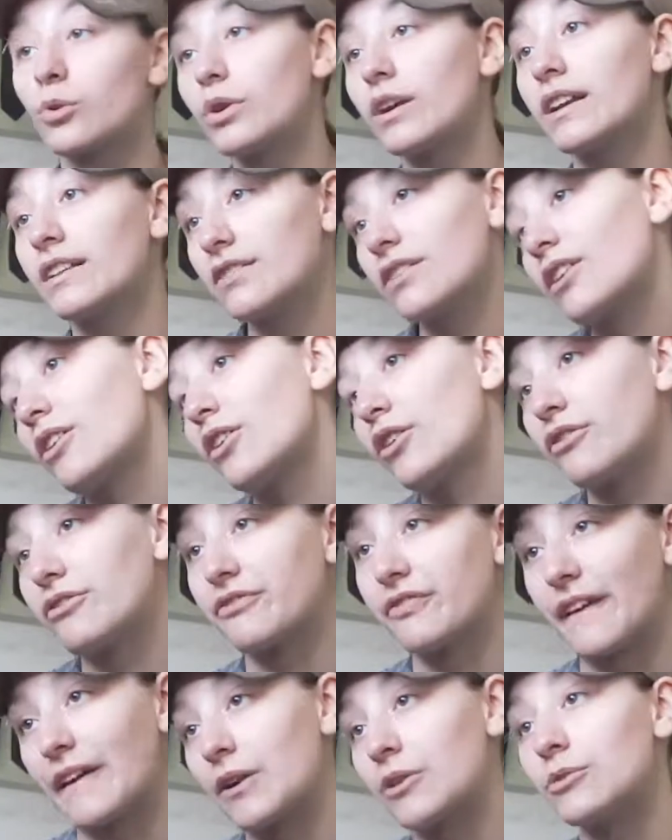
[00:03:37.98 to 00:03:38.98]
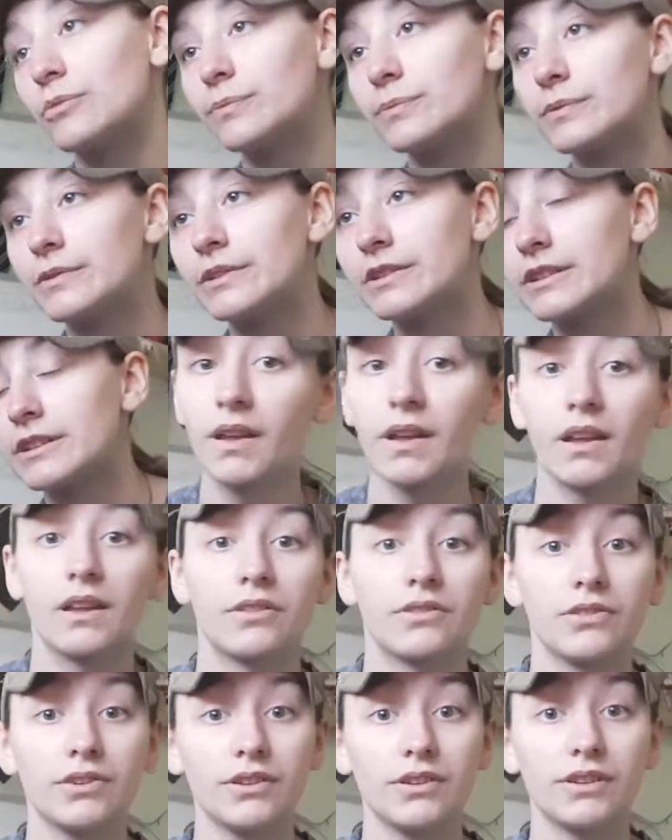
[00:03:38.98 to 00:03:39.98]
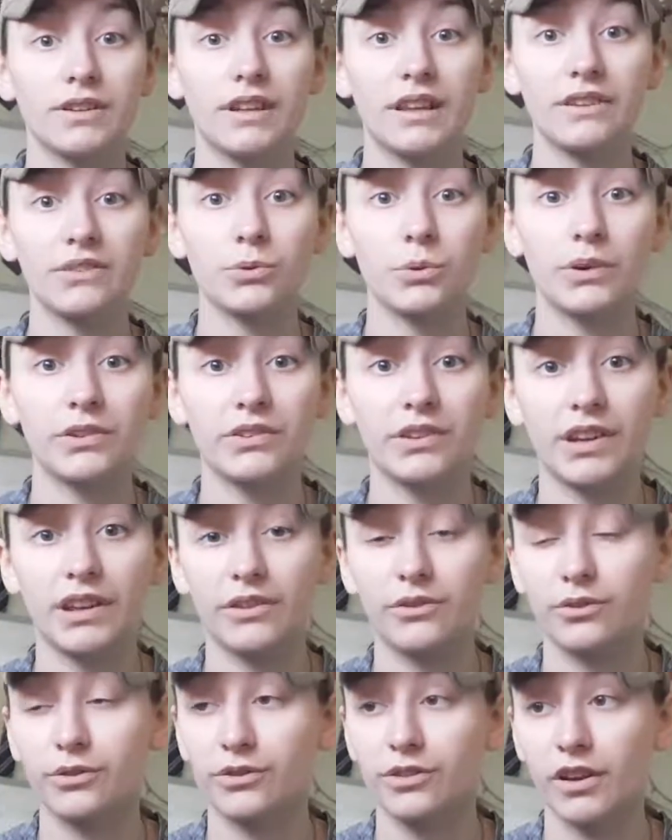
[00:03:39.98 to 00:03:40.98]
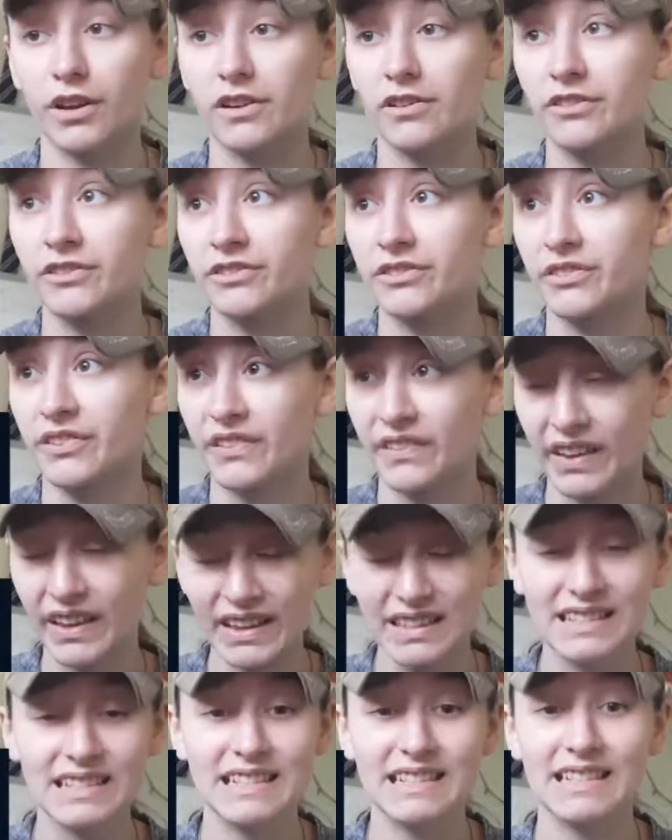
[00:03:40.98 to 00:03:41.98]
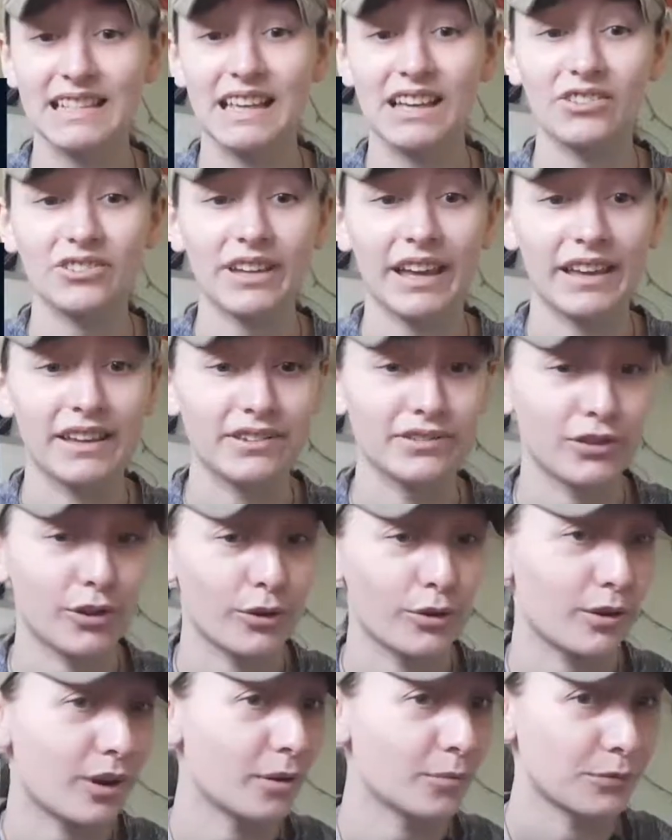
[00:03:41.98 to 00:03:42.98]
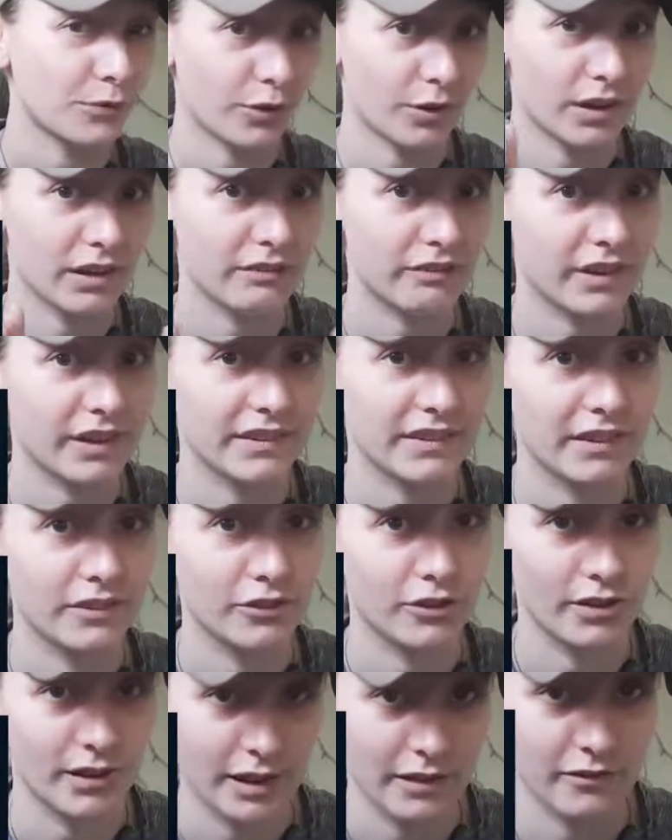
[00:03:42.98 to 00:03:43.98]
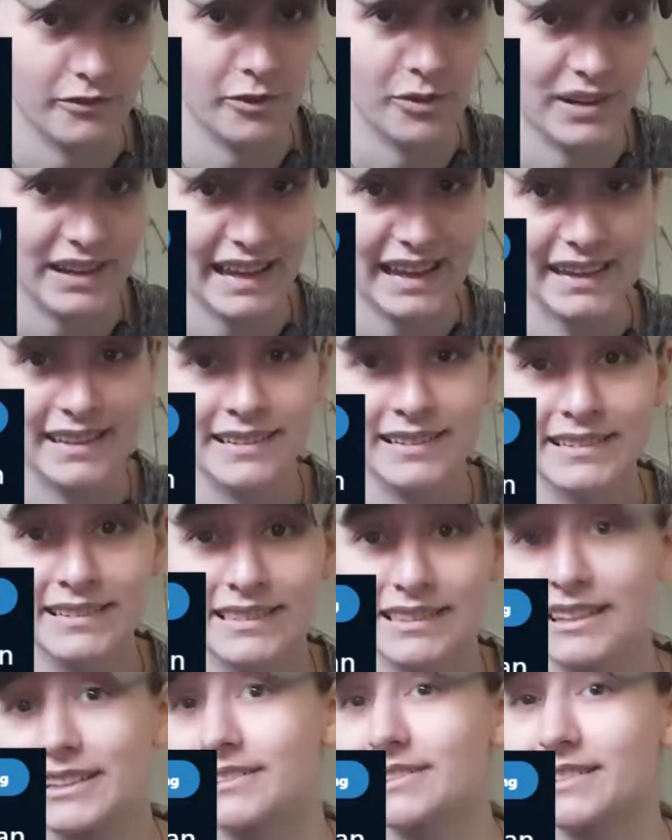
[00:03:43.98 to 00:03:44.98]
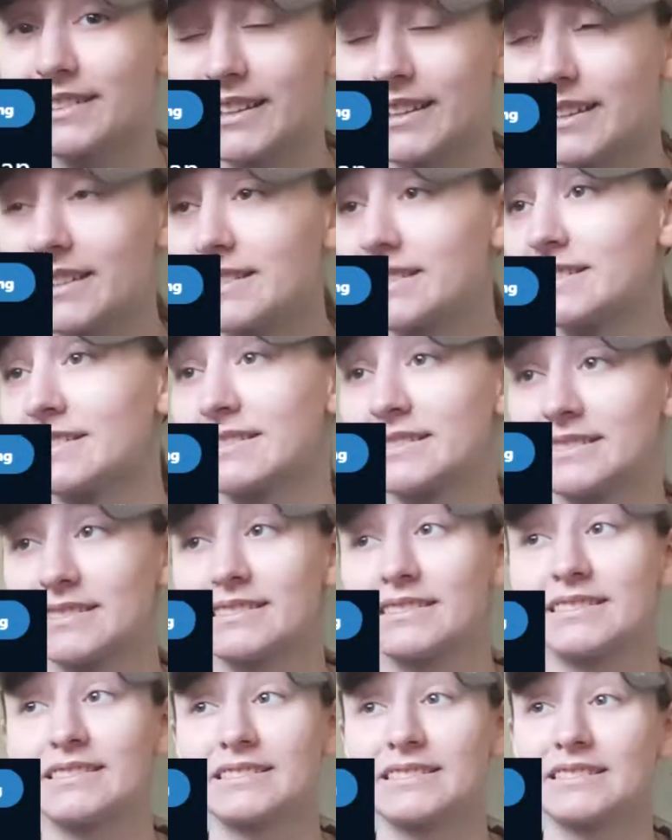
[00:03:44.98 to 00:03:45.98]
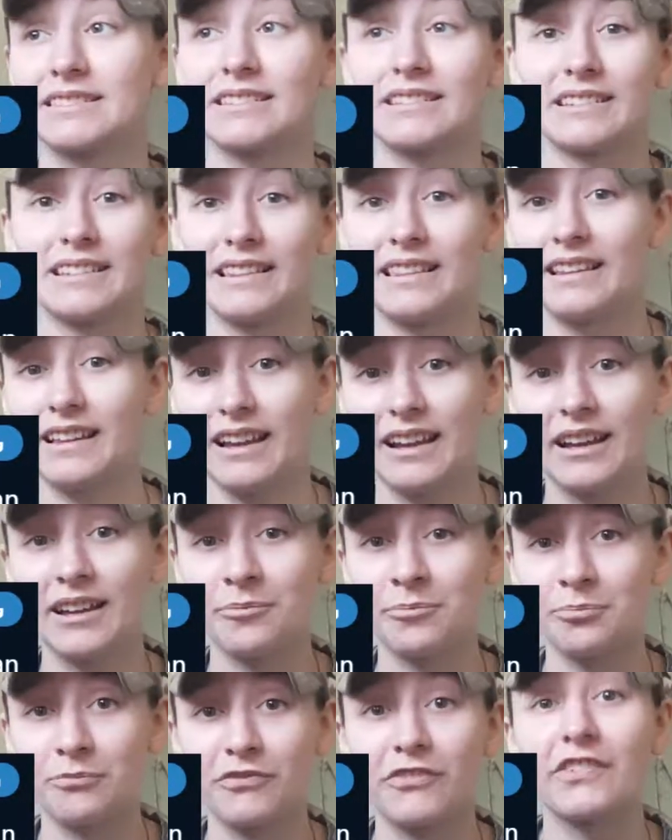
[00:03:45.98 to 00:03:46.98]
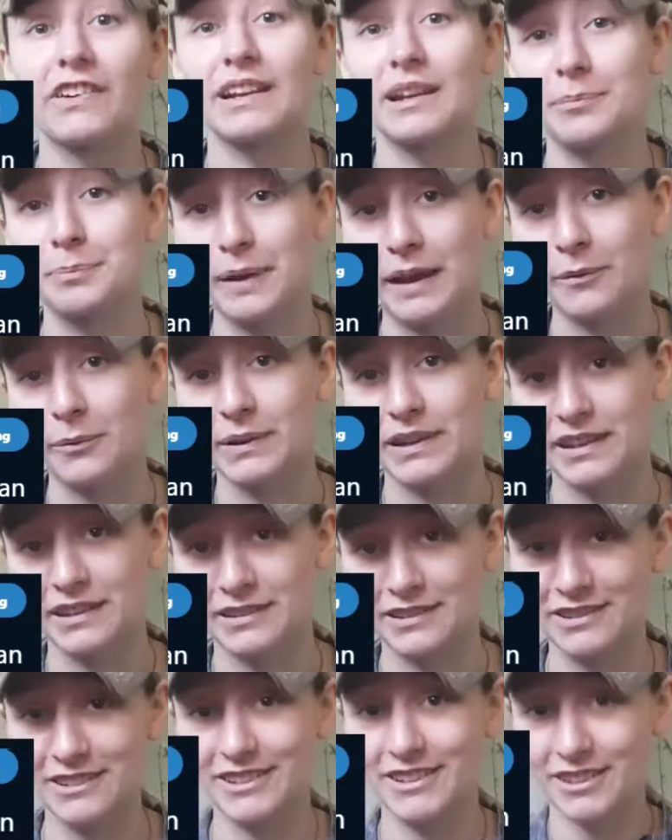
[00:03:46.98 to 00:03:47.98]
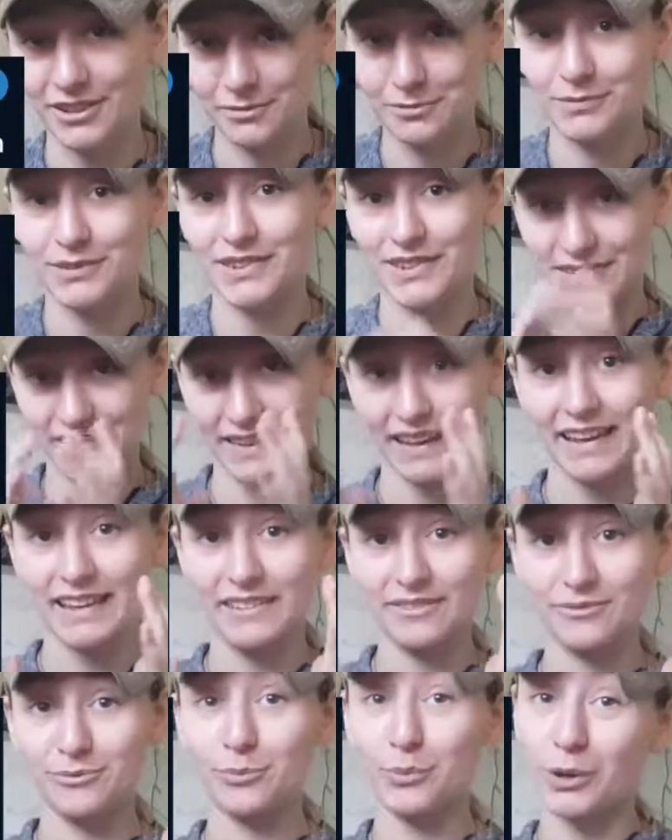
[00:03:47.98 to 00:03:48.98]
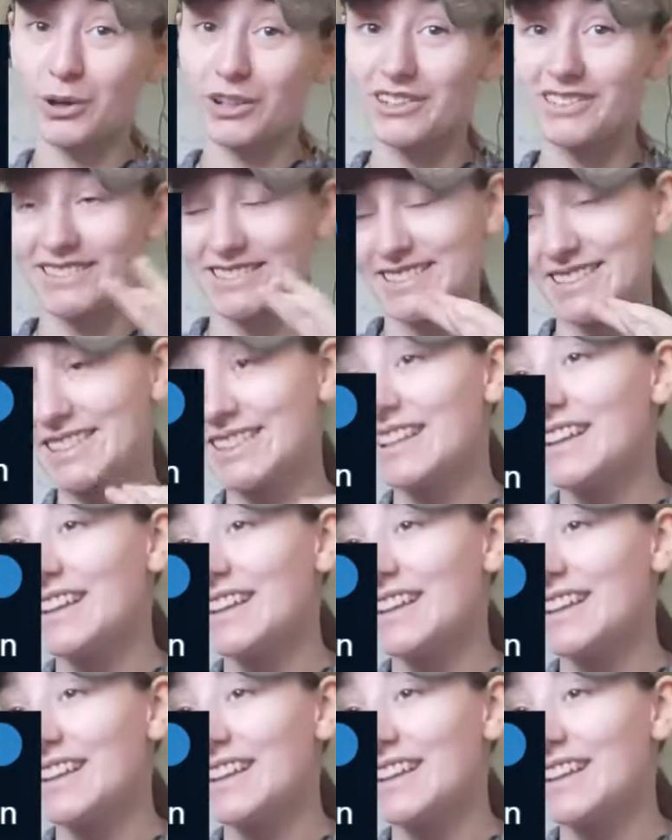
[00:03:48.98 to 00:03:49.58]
It's a good film. So the next question is from Darvis. Okay, so I'm sorry if I said your name wrong again. Literally. I'm really bad when I come to saying words.